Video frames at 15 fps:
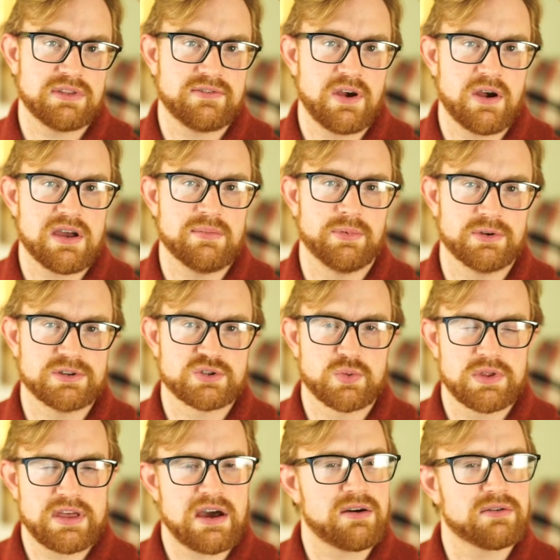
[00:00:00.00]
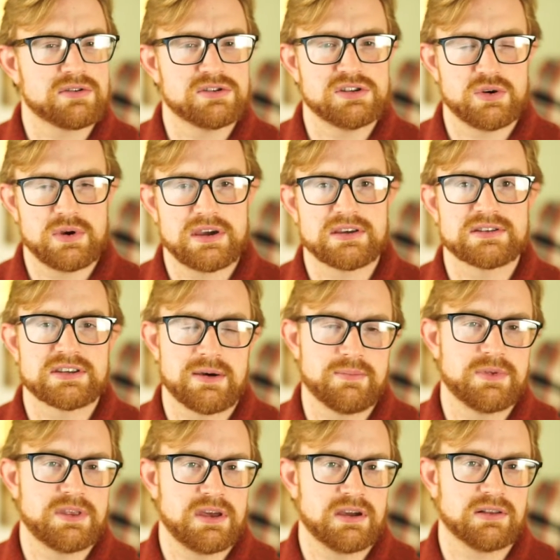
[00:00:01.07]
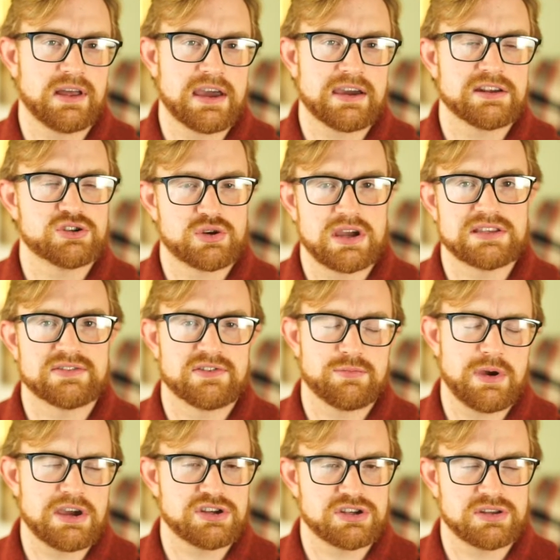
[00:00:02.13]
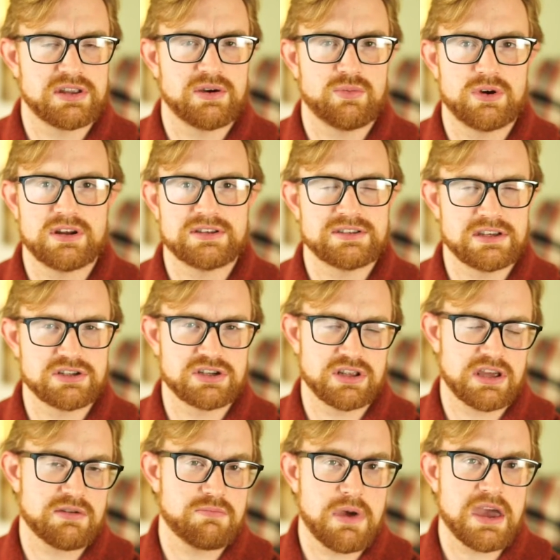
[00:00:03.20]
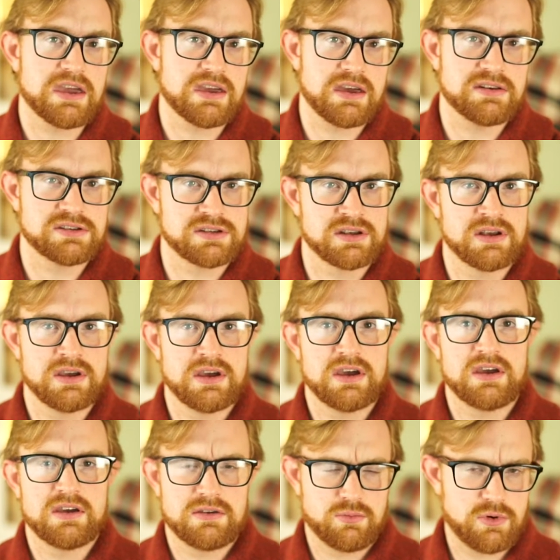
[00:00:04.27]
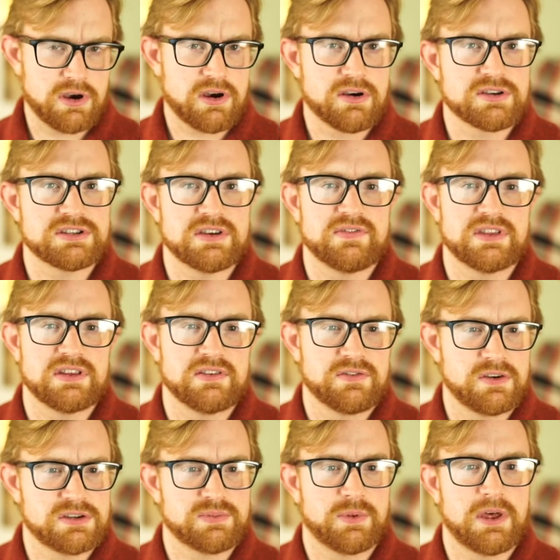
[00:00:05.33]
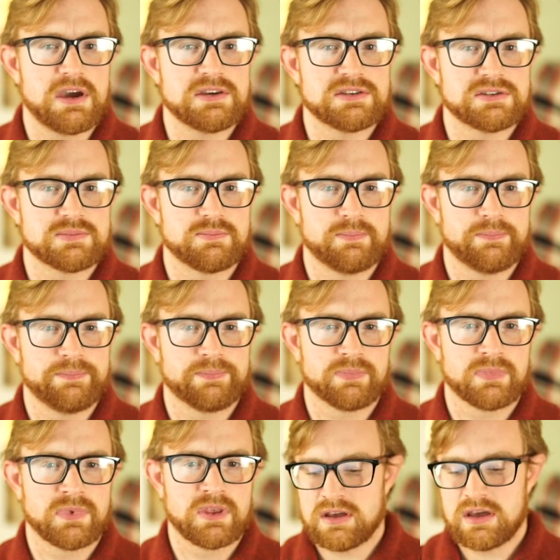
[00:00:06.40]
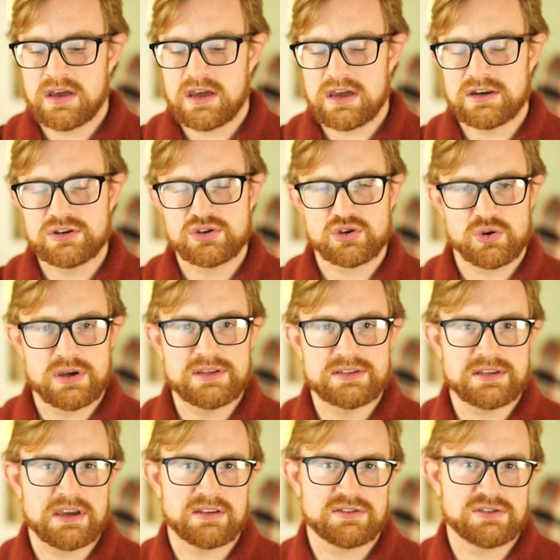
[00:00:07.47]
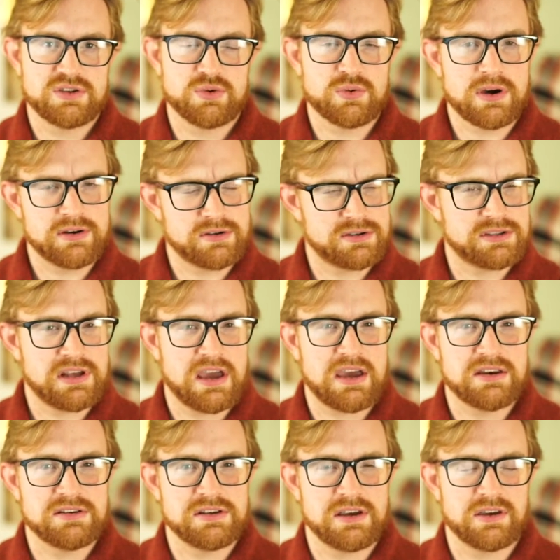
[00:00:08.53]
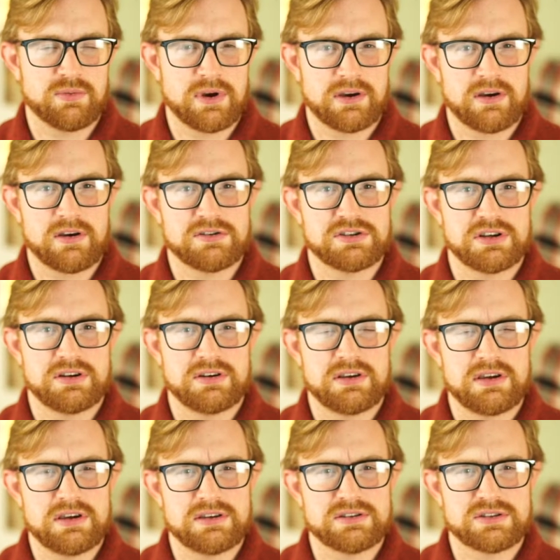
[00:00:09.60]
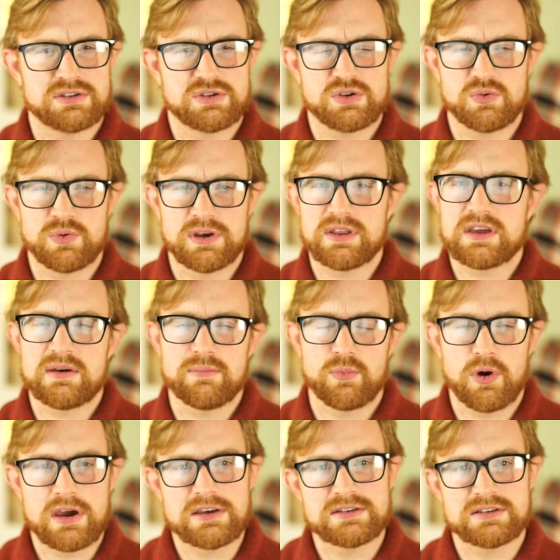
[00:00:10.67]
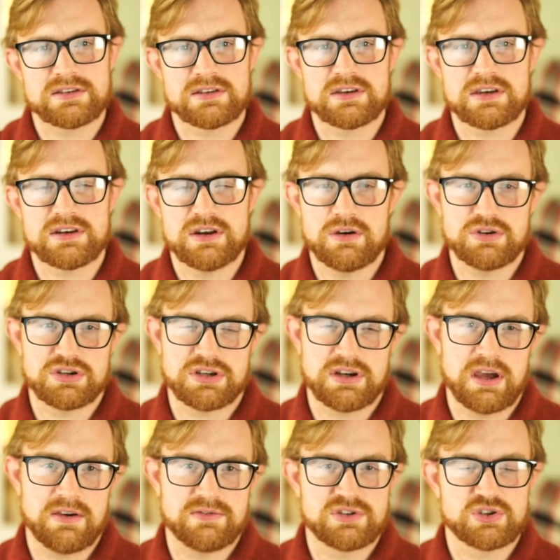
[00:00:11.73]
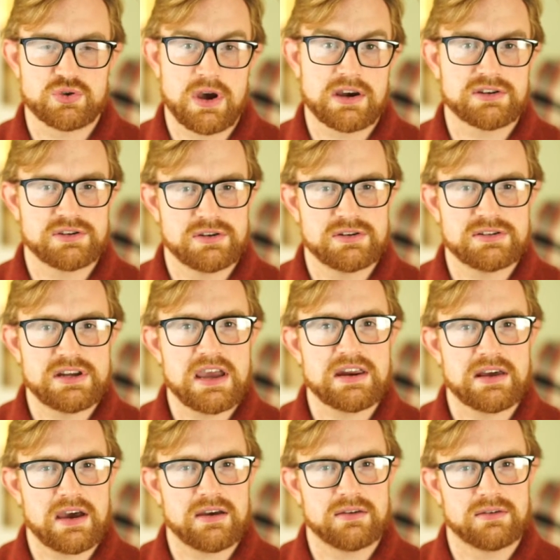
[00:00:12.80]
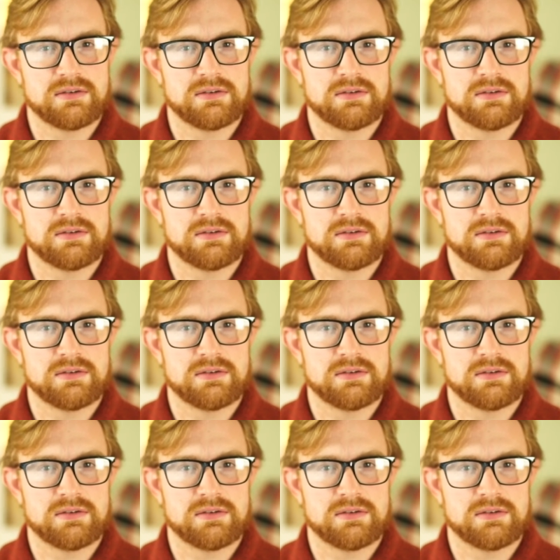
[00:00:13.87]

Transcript: with variables without doing something like a transformation that would essentially make it recursive in the first place. Intrinsic to understanding recursion is to really embrace the notion of structured data.